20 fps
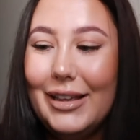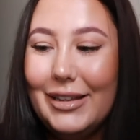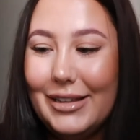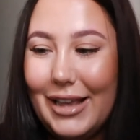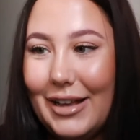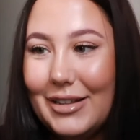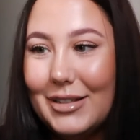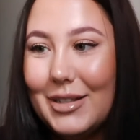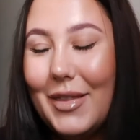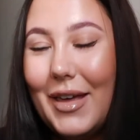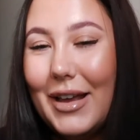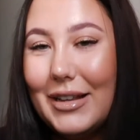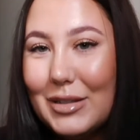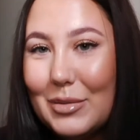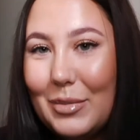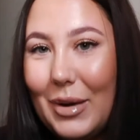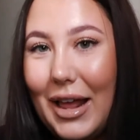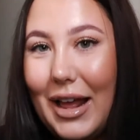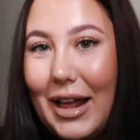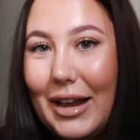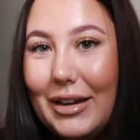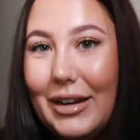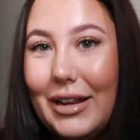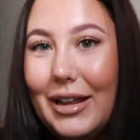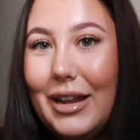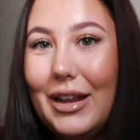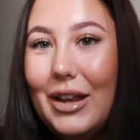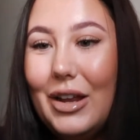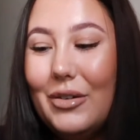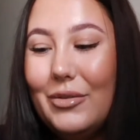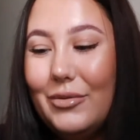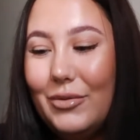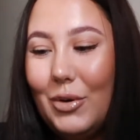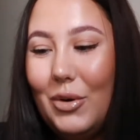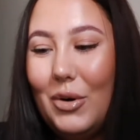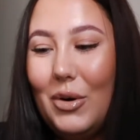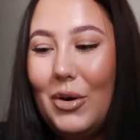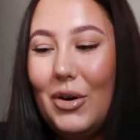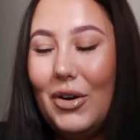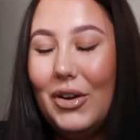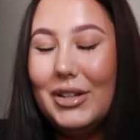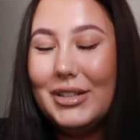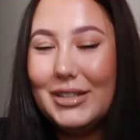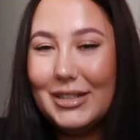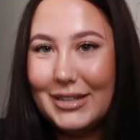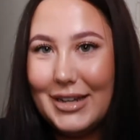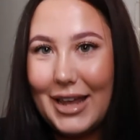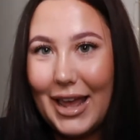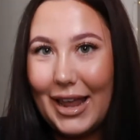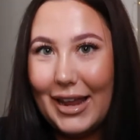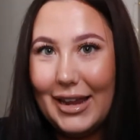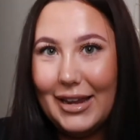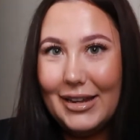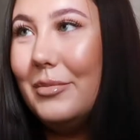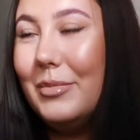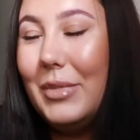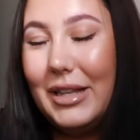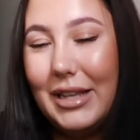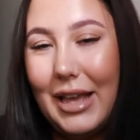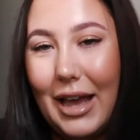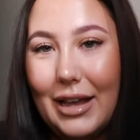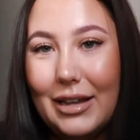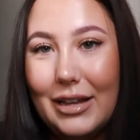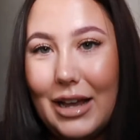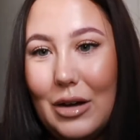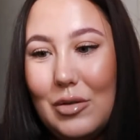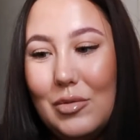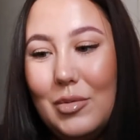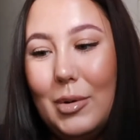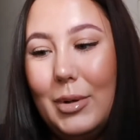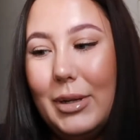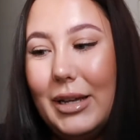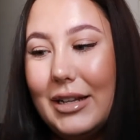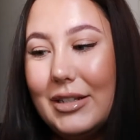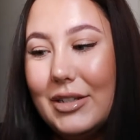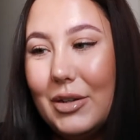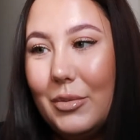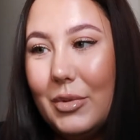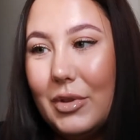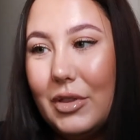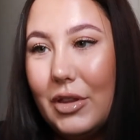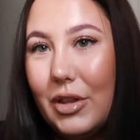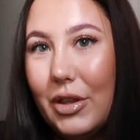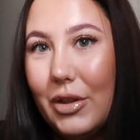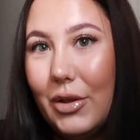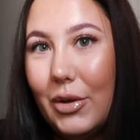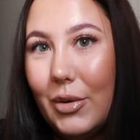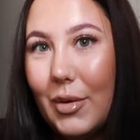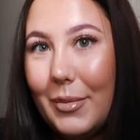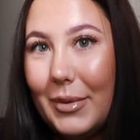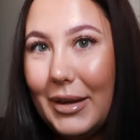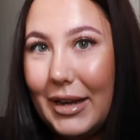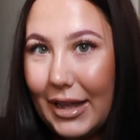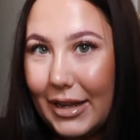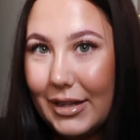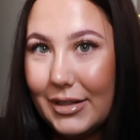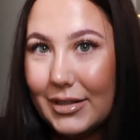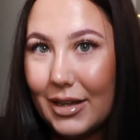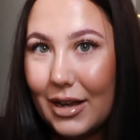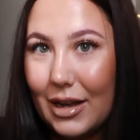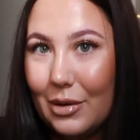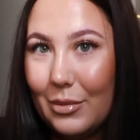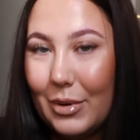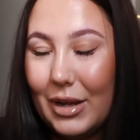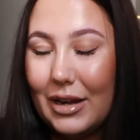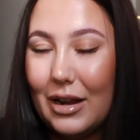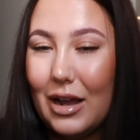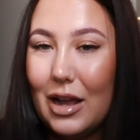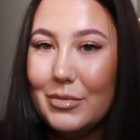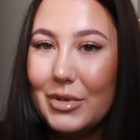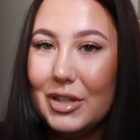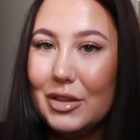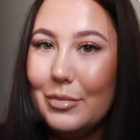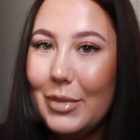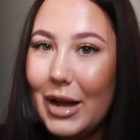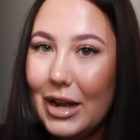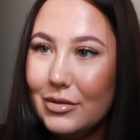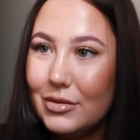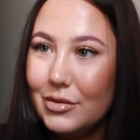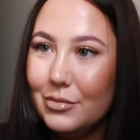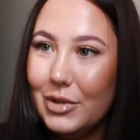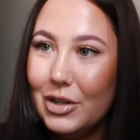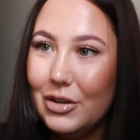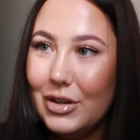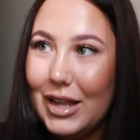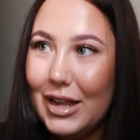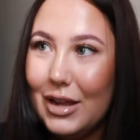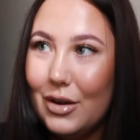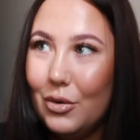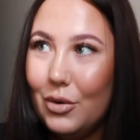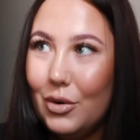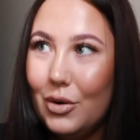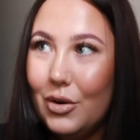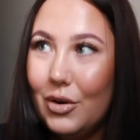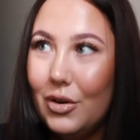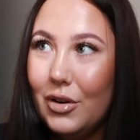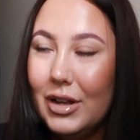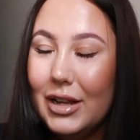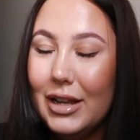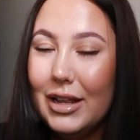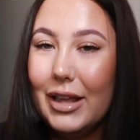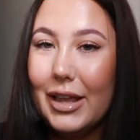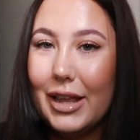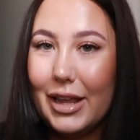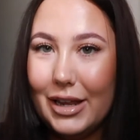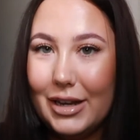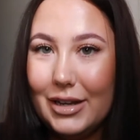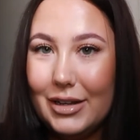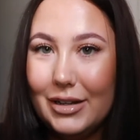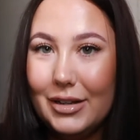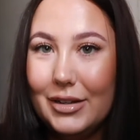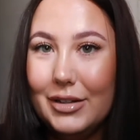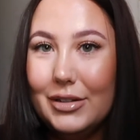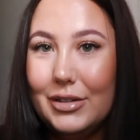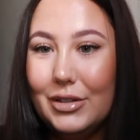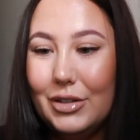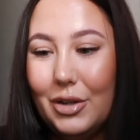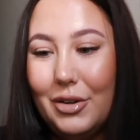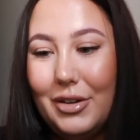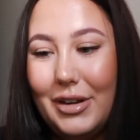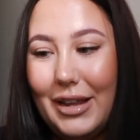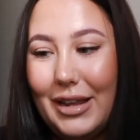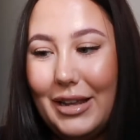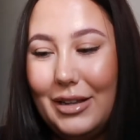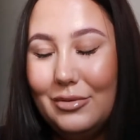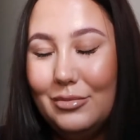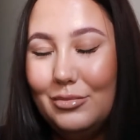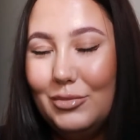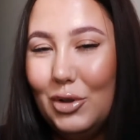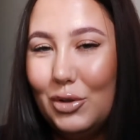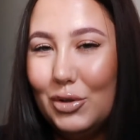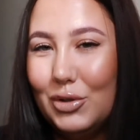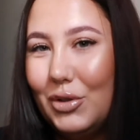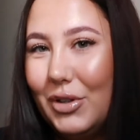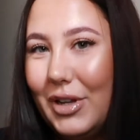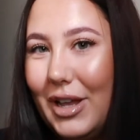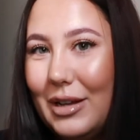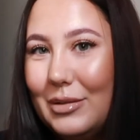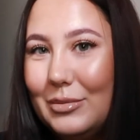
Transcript: Yeah, so that is the plan for today. But yeah, I will probably catch up with you a bit later when I'm either back from uni or in uni. I'm not sure yet.